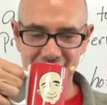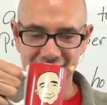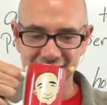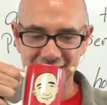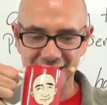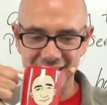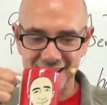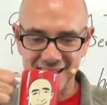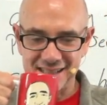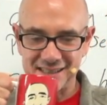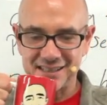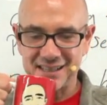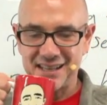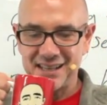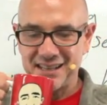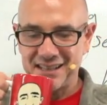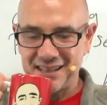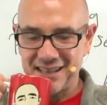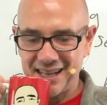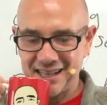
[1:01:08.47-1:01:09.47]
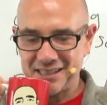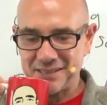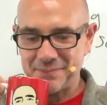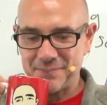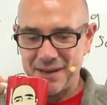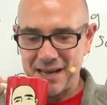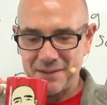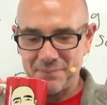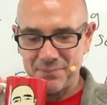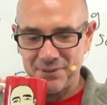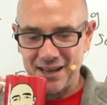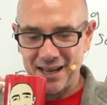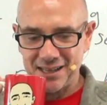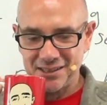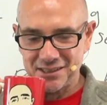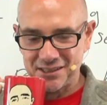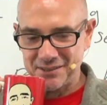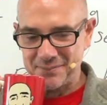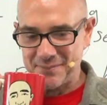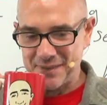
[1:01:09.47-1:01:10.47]
Kiddist, let's make plans
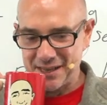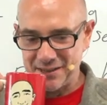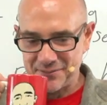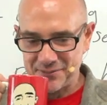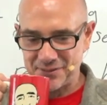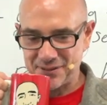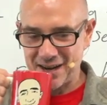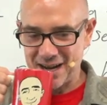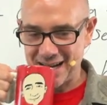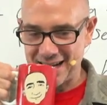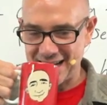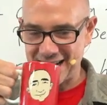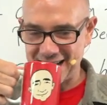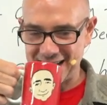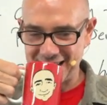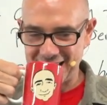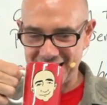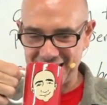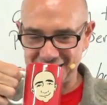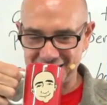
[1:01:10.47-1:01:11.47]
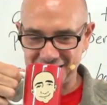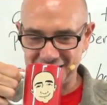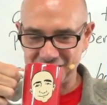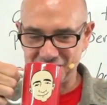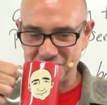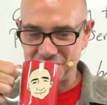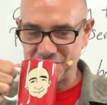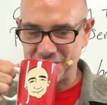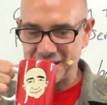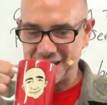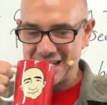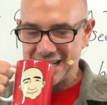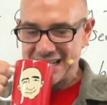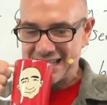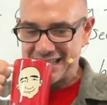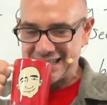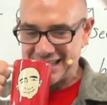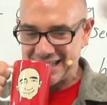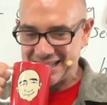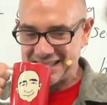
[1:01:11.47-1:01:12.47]
to meet Friday. Yes, let's do it.
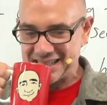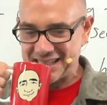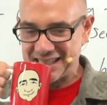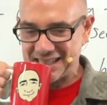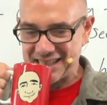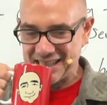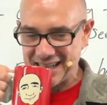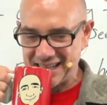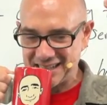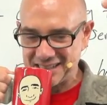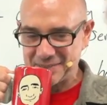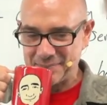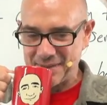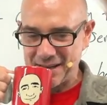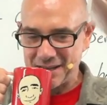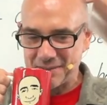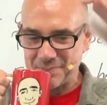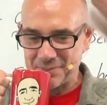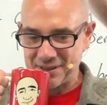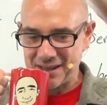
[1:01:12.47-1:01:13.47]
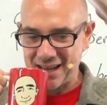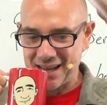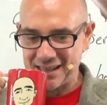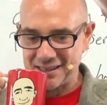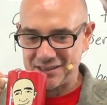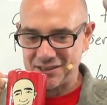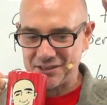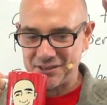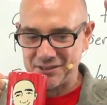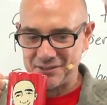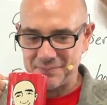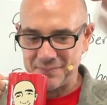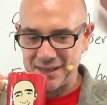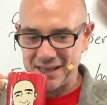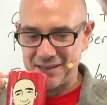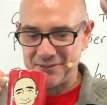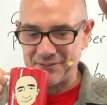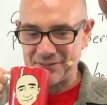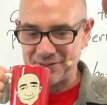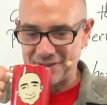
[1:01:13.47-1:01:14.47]
Cece, let's make plans to
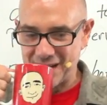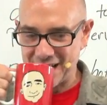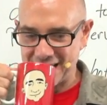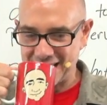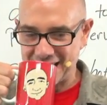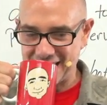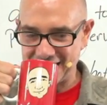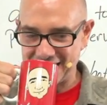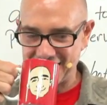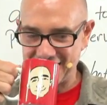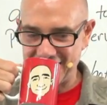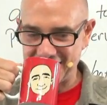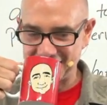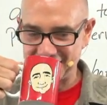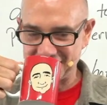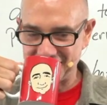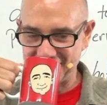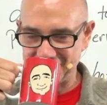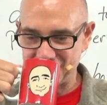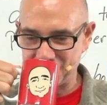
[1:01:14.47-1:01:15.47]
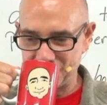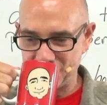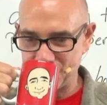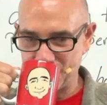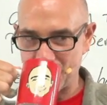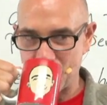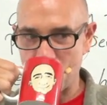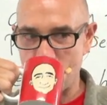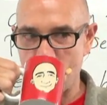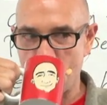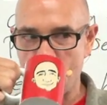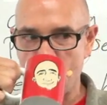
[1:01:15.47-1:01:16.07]
meet Friday. Yes, let's do it.